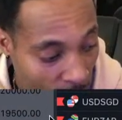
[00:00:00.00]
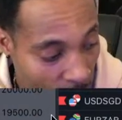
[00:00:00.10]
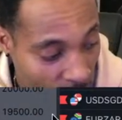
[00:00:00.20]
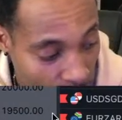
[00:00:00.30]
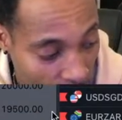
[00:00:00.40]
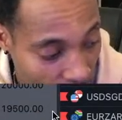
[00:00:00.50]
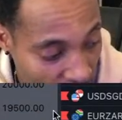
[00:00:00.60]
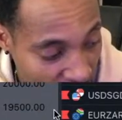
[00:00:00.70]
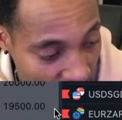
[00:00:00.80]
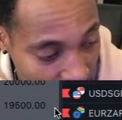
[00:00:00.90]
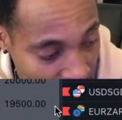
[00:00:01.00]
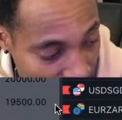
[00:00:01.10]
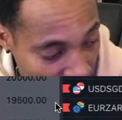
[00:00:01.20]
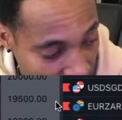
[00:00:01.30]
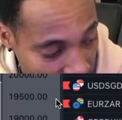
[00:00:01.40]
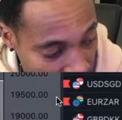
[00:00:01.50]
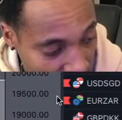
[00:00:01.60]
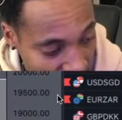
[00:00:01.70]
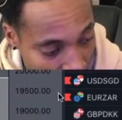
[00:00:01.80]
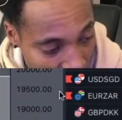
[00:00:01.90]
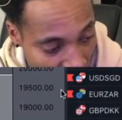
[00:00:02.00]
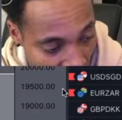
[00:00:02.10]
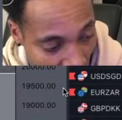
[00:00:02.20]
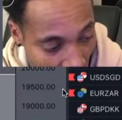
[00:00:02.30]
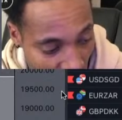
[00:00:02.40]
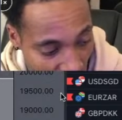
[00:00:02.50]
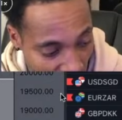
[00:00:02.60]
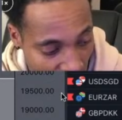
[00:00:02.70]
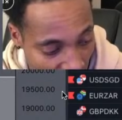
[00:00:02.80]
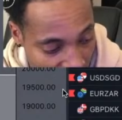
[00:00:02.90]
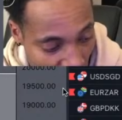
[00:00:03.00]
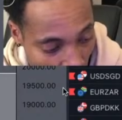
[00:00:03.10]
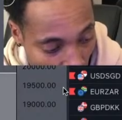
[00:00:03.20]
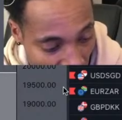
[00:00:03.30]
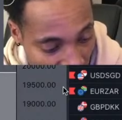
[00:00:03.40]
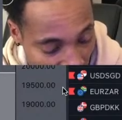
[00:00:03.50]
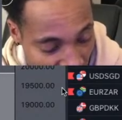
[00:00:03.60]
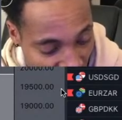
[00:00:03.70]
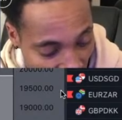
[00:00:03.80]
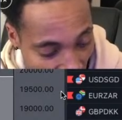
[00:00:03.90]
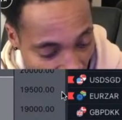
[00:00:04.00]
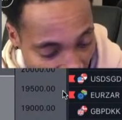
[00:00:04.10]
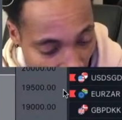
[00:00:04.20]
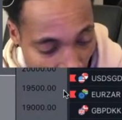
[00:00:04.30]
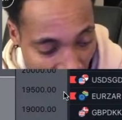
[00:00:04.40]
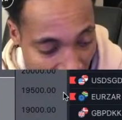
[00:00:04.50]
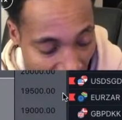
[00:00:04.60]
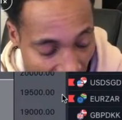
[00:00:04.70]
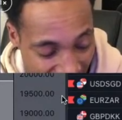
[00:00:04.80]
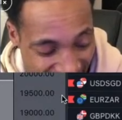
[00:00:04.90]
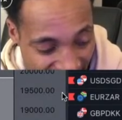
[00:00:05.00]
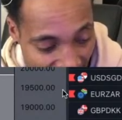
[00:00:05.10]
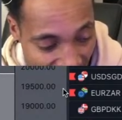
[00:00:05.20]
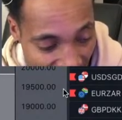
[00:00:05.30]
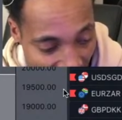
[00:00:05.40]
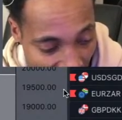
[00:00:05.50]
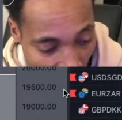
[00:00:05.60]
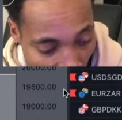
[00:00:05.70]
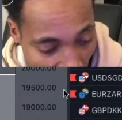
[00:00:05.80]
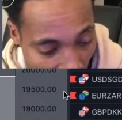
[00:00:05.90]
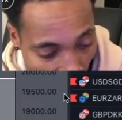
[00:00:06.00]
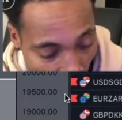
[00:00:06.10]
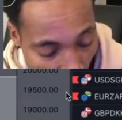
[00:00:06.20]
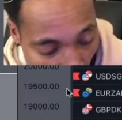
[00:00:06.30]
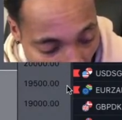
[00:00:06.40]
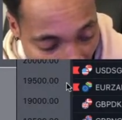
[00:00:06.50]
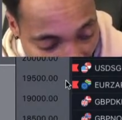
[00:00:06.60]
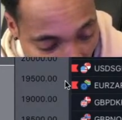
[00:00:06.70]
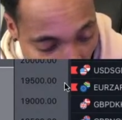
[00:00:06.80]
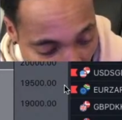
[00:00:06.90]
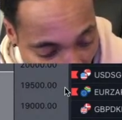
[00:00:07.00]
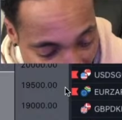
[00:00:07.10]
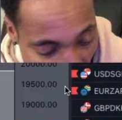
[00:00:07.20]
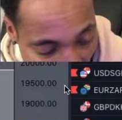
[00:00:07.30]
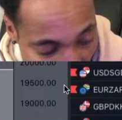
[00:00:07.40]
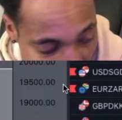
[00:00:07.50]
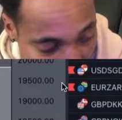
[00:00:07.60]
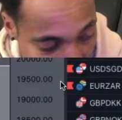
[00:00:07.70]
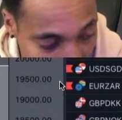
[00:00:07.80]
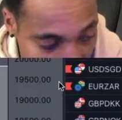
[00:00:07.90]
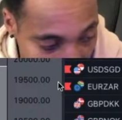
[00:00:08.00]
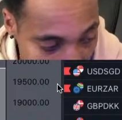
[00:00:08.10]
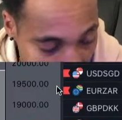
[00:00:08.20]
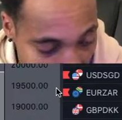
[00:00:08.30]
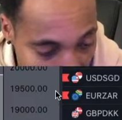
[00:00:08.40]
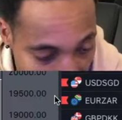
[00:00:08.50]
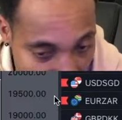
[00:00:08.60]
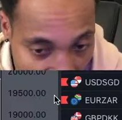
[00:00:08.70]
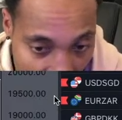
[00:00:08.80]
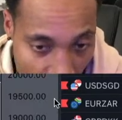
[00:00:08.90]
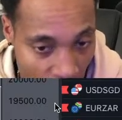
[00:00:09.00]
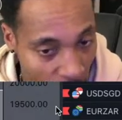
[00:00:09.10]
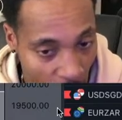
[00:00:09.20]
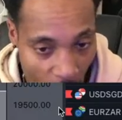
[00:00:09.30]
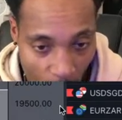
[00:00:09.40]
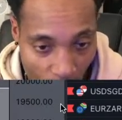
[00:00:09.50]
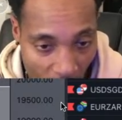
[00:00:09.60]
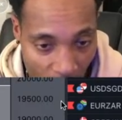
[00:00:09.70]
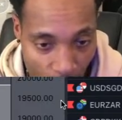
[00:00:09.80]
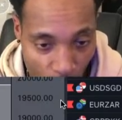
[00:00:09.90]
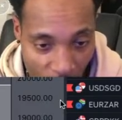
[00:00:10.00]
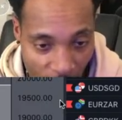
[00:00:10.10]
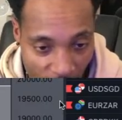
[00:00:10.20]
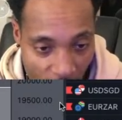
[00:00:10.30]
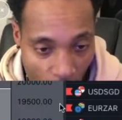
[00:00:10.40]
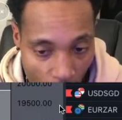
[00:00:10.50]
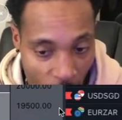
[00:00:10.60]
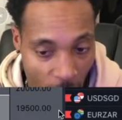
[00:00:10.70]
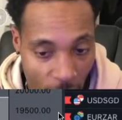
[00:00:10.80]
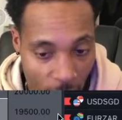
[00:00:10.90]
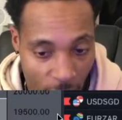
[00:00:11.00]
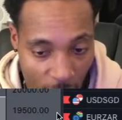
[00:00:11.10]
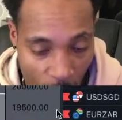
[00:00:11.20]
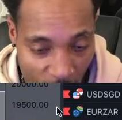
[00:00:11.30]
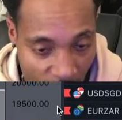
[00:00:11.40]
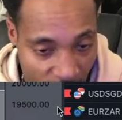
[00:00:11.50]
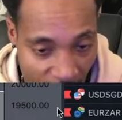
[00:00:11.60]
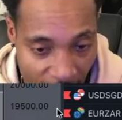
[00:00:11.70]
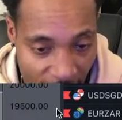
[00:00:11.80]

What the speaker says: that's pretty much it. That's how we get it going in here, nice and quick for this Friday. We'll be back on Sunday at around 1 to 2 p.m. Eastern Standard Time. Just probably briefly go over. It'll be the exact